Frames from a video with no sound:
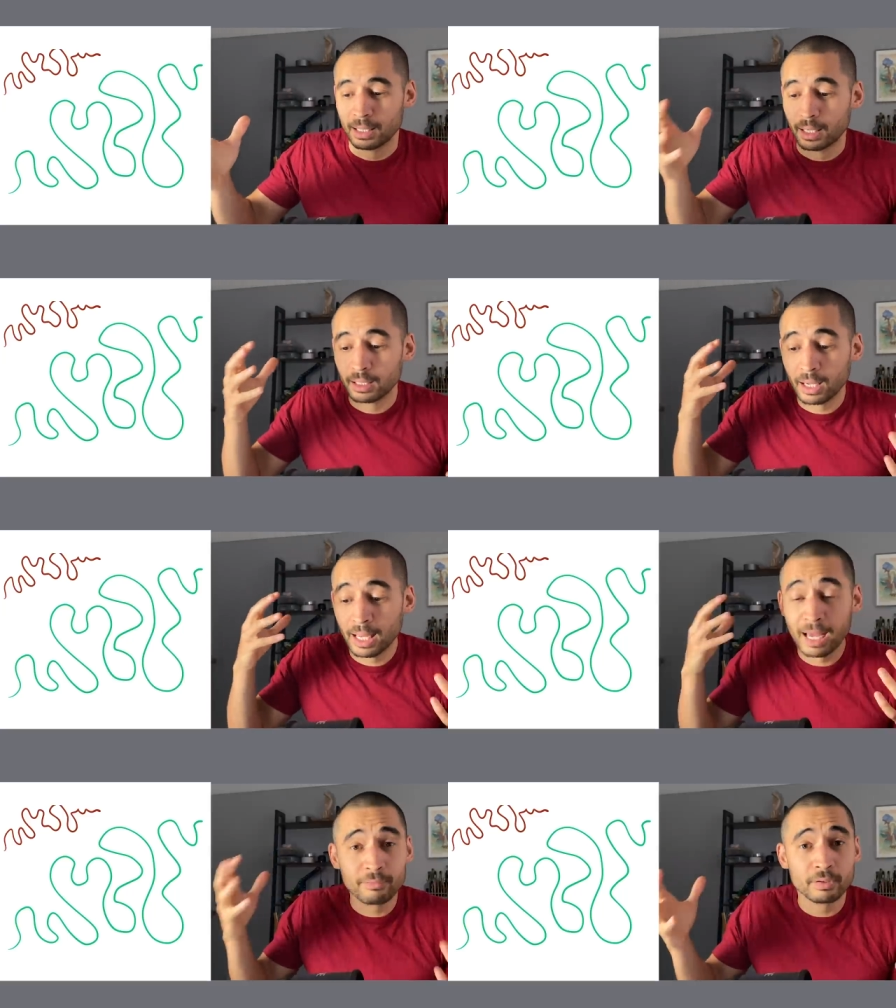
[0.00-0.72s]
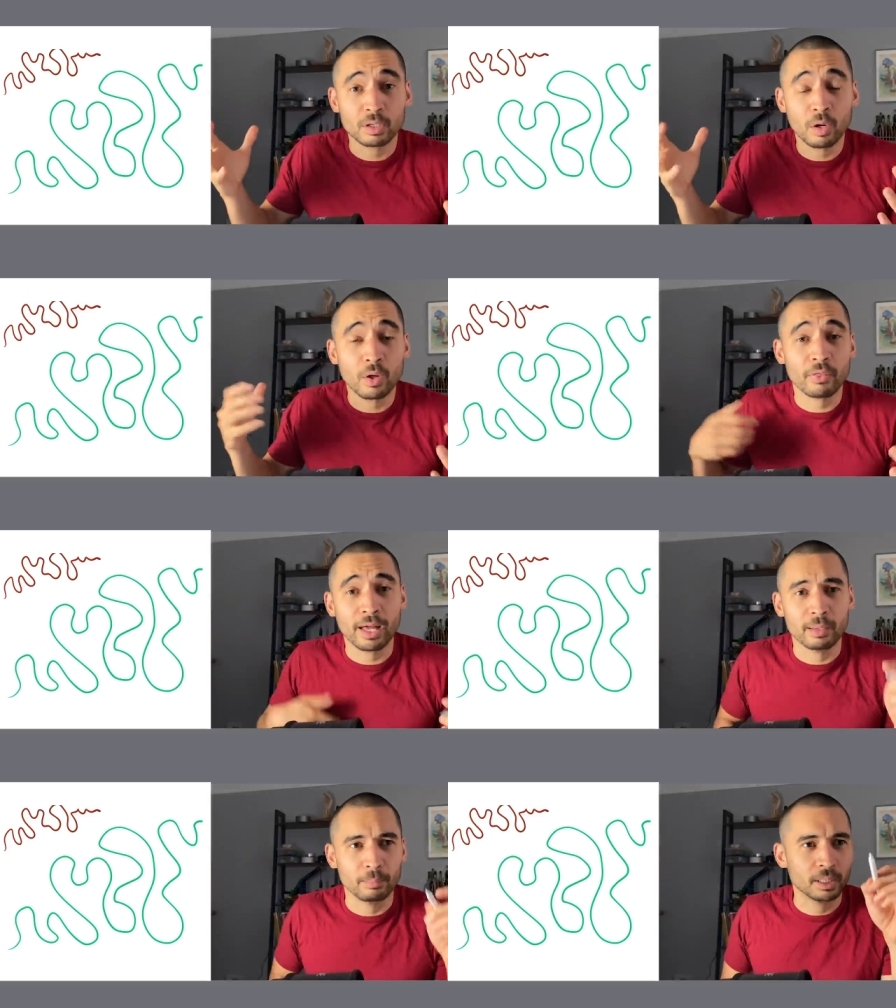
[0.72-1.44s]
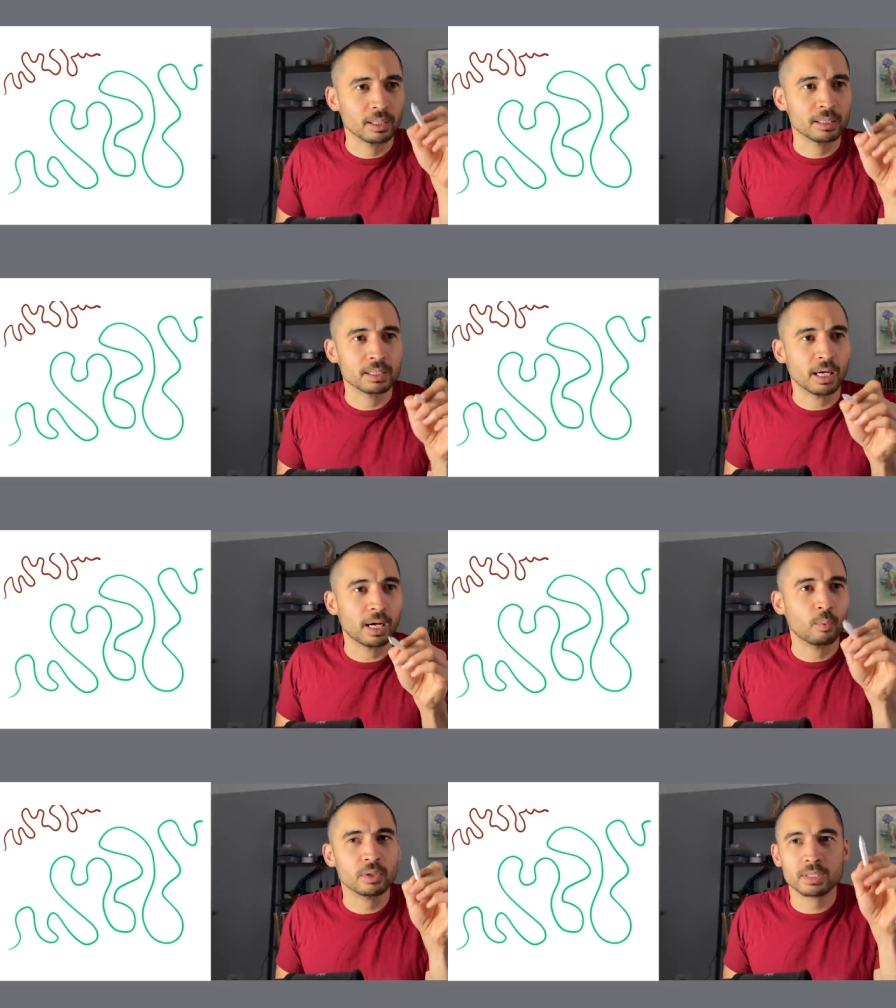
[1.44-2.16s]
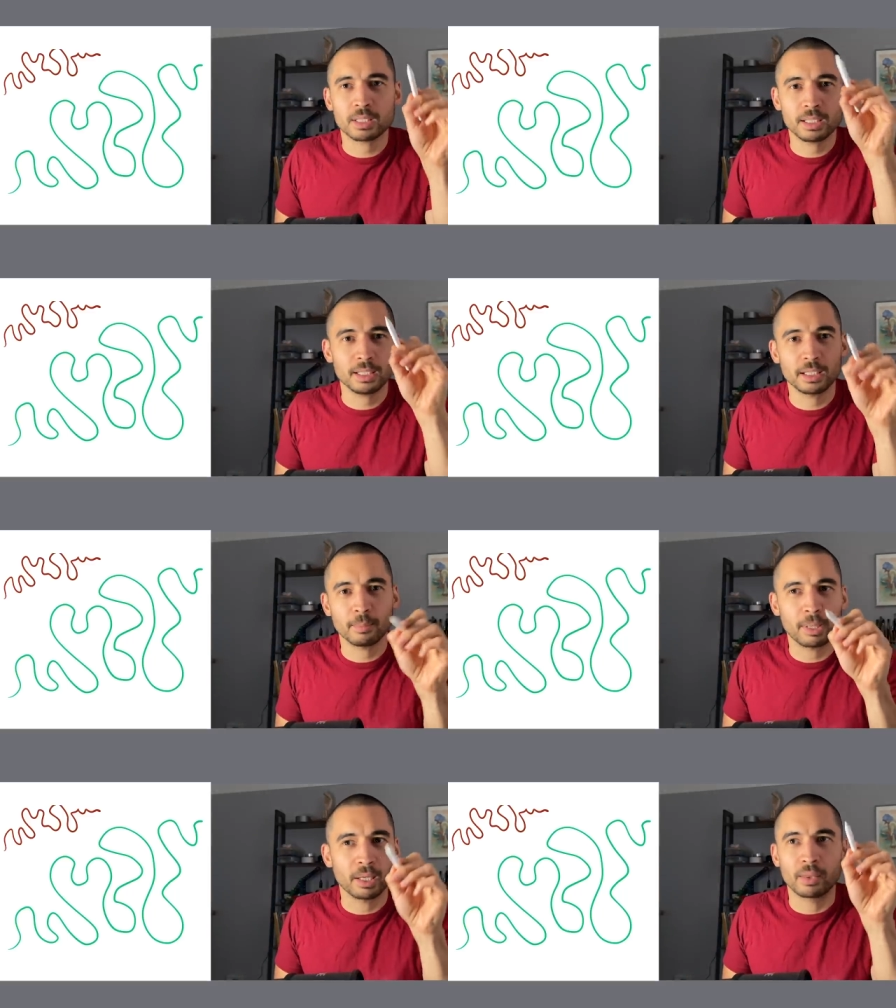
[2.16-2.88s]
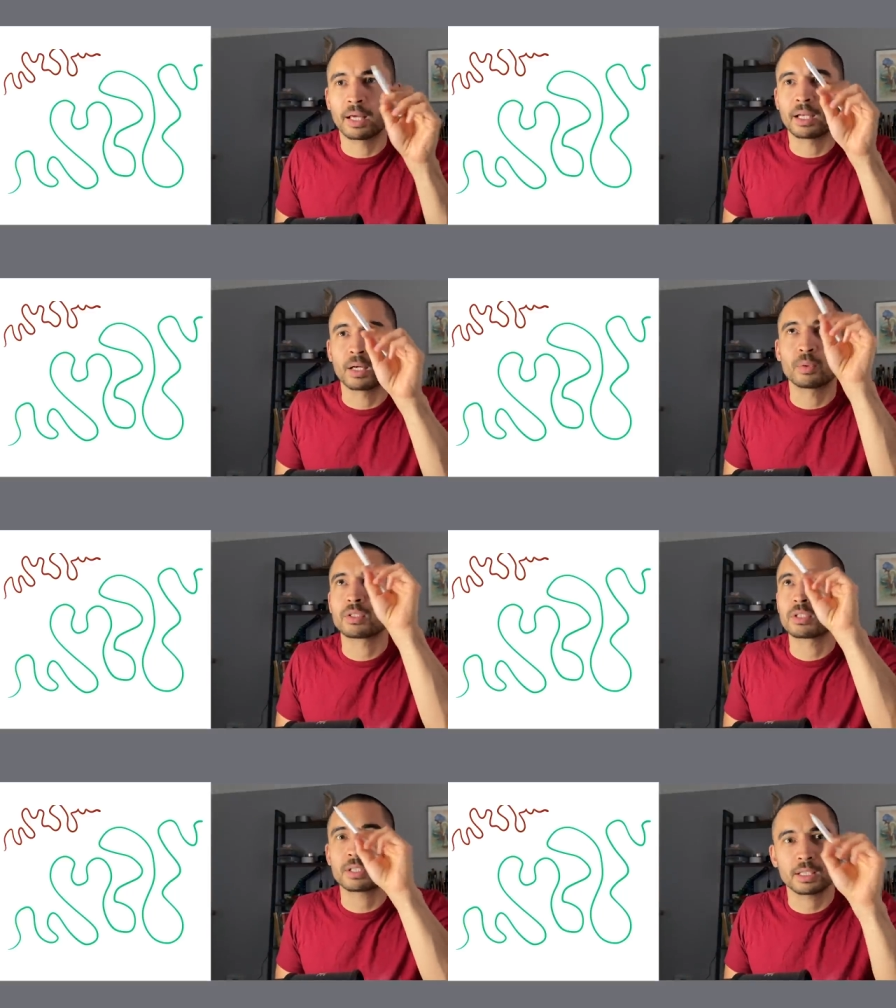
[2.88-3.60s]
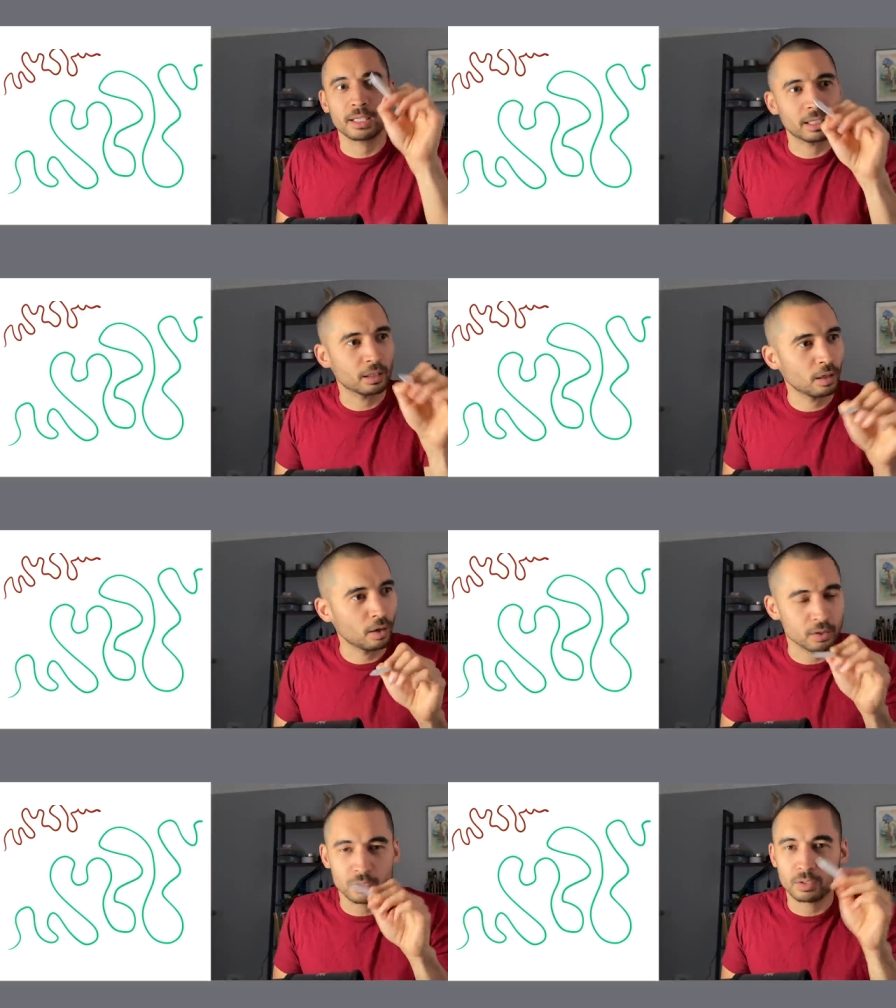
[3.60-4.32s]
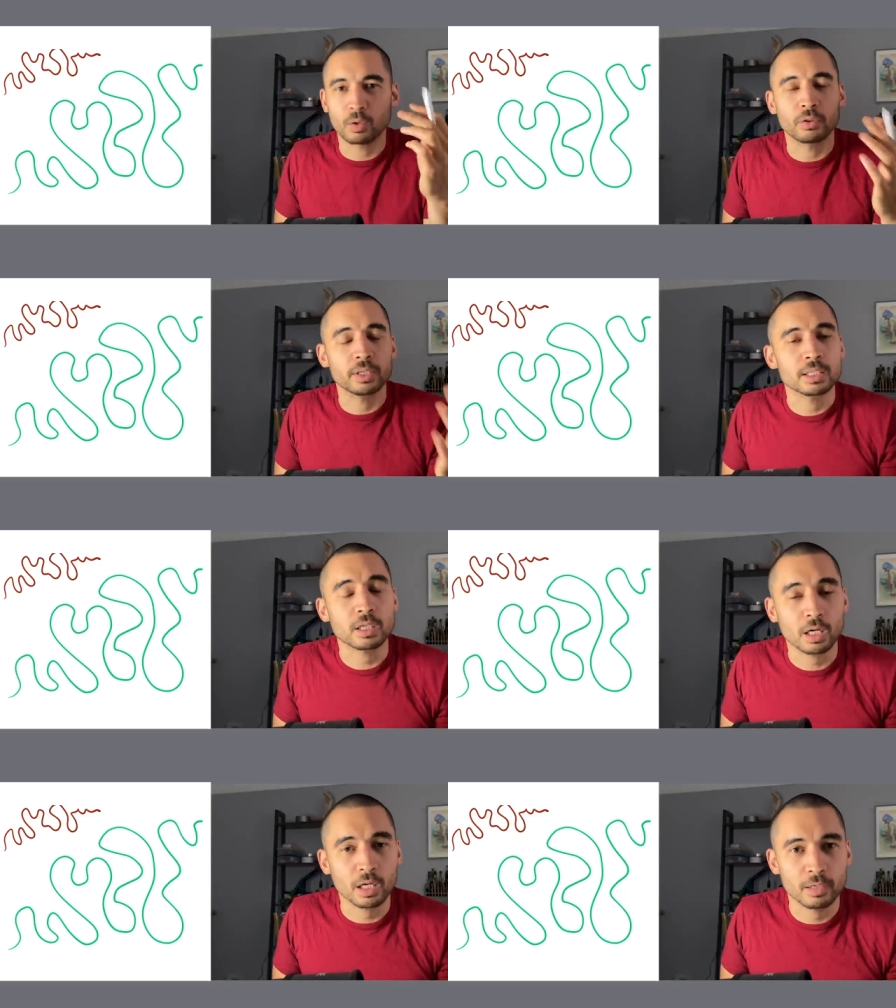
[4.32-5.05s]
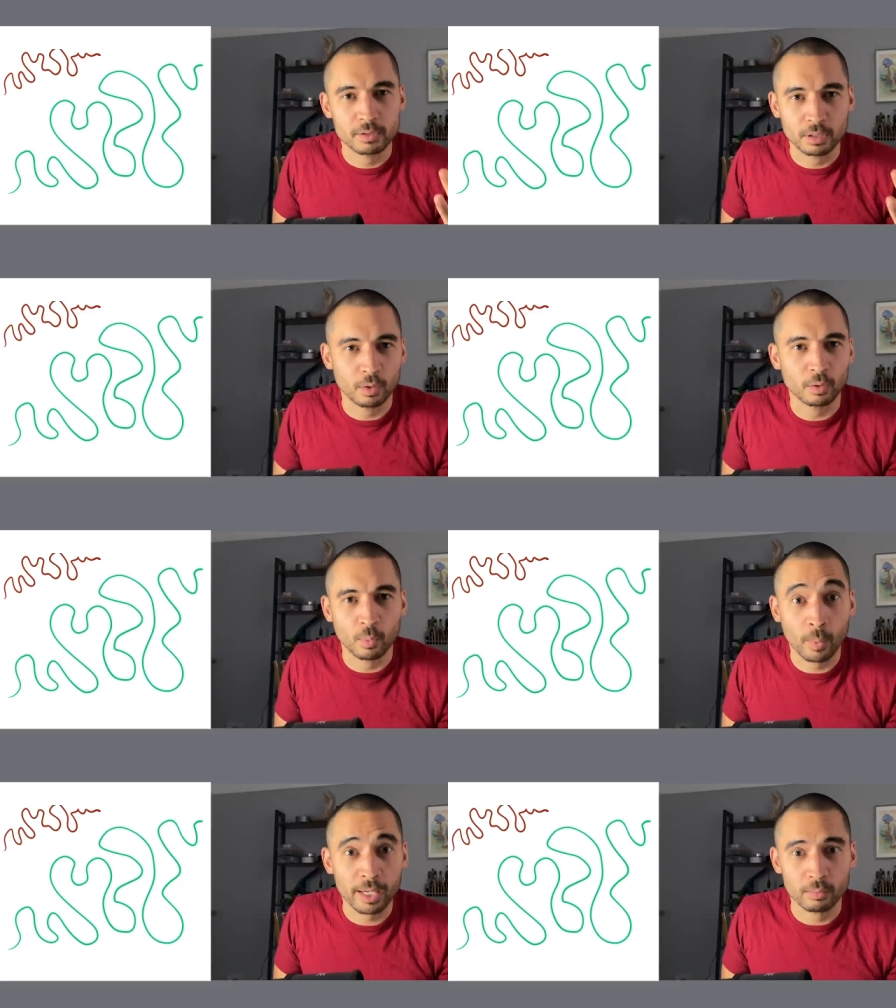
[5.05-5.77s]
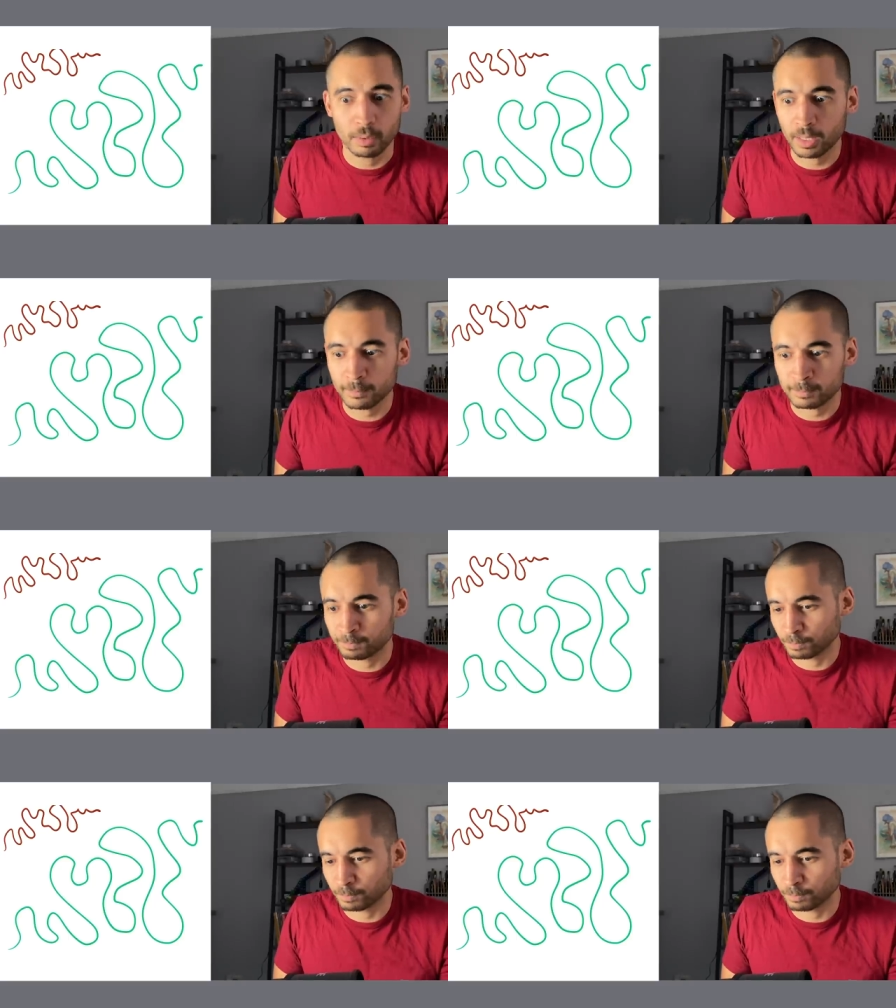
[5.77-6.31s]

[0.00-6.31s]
And I haven't got that because I wasn't thinking about that. I was just getting lost on these curves along the way, right?